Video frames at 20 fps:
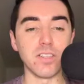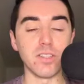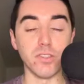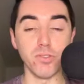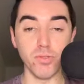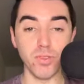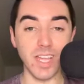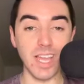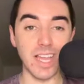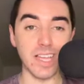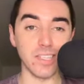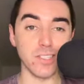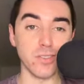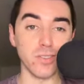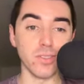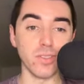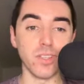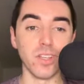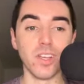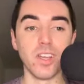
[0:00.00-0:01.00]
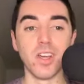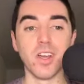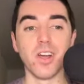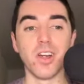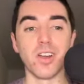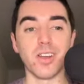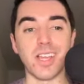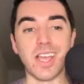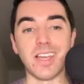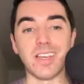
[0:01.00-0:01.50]
and Newcastle
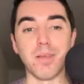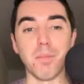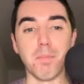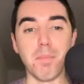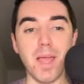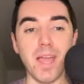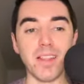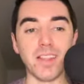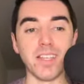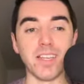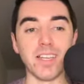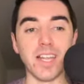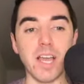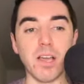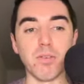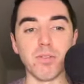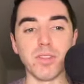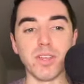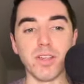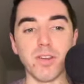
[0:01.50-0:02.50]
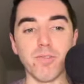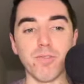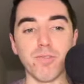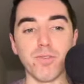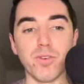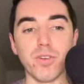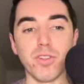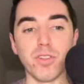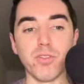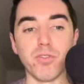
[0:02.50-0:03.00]
are kind of battling out there
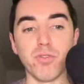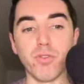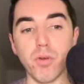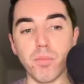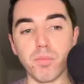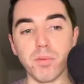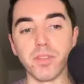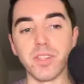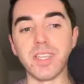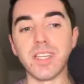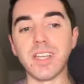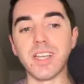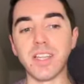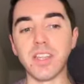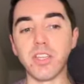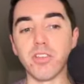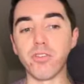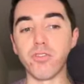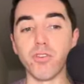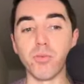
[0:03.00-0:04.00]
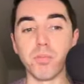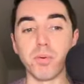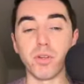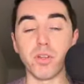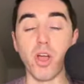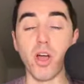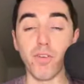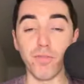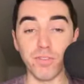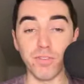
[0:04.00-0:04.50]
for the Europa League and the Europa
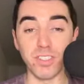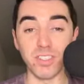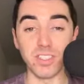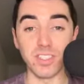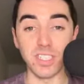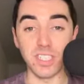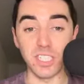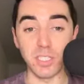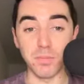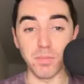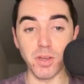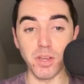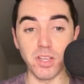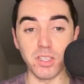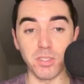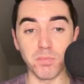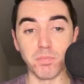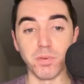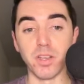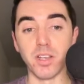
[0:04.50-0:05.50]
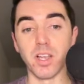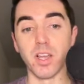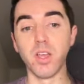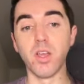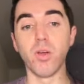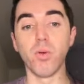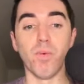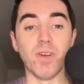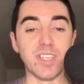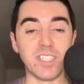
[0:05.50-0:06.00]
Conference League spots, but
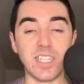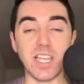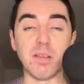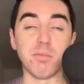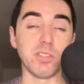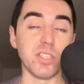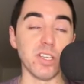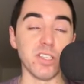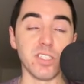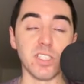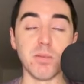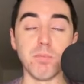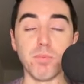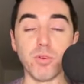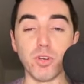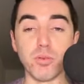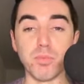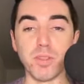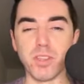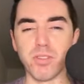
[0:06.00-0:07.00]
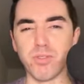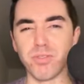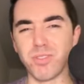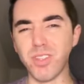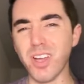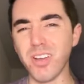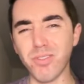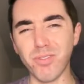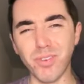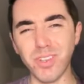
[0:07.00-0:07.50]
West Ham, Chelsea, and Bournemouth
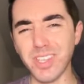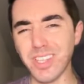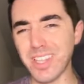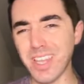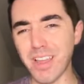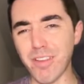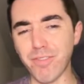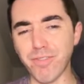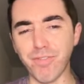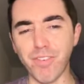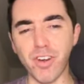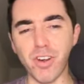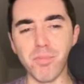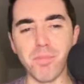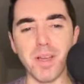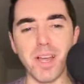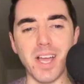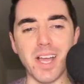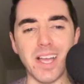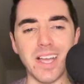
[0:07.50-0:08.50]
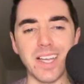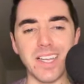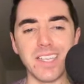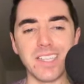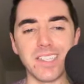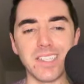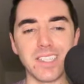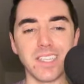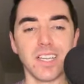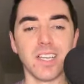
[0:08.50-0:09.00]
not really that far
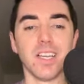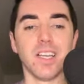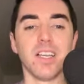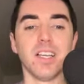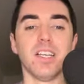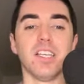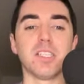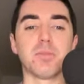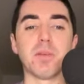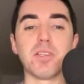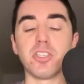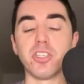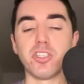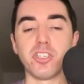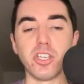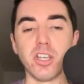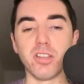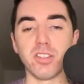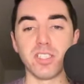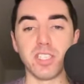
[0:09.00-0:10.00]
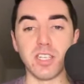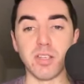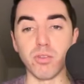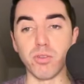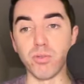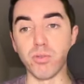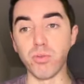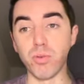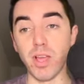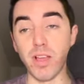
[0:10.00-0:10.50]
behind, especially Chelsea,
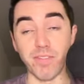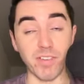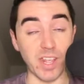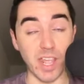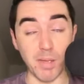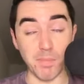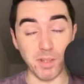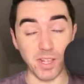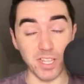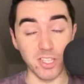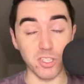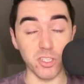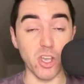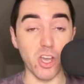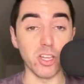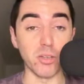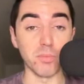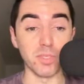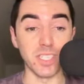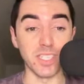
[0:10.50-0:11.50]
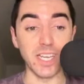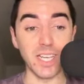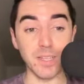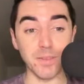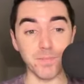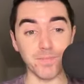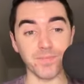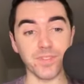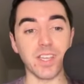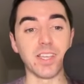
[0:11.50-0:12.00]
who have a game against Tottenham
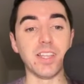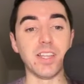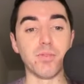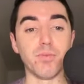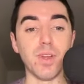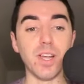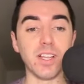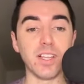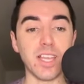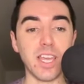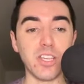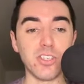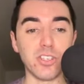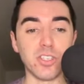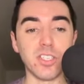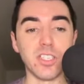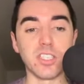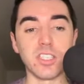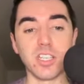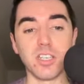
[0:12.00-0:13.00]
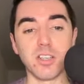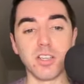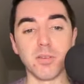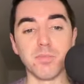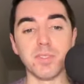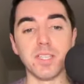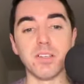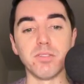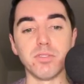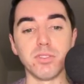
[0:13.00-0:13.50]
tonight. And then relegation is going to
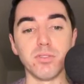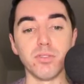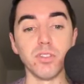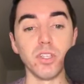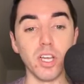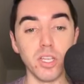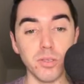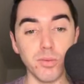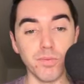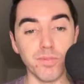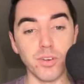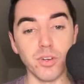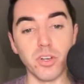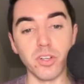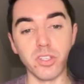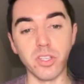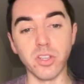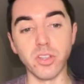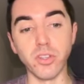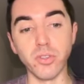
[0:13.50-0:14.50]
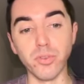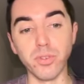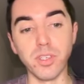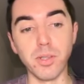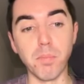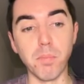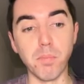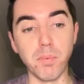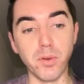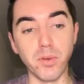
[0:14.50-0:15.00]
come down to Nottingham Forest, Luton,
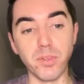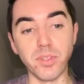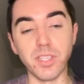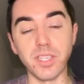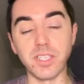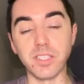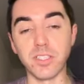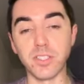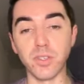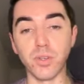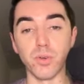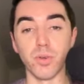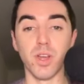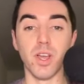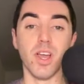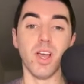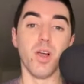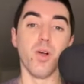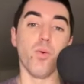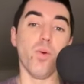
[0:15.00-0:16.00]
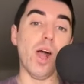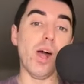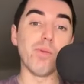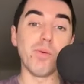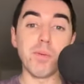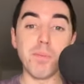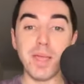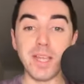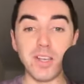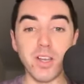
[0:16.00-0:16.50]
and Burnley. So while
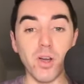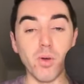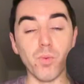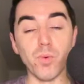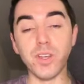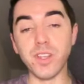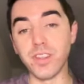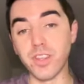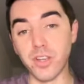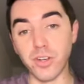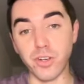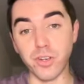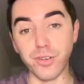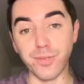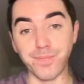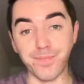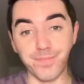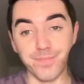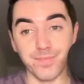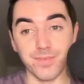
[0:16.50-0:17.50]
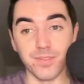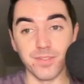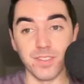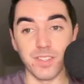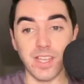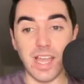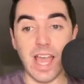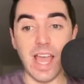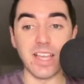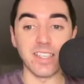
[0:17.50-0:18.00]
we may not want their
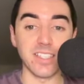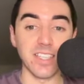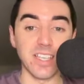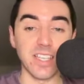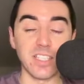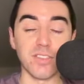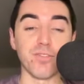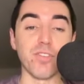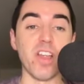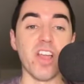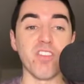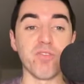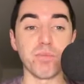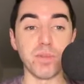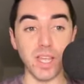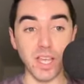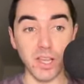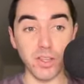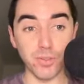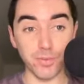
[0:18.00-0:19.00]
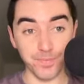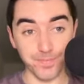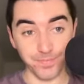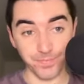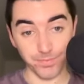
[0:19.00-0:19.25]
assets for FPL,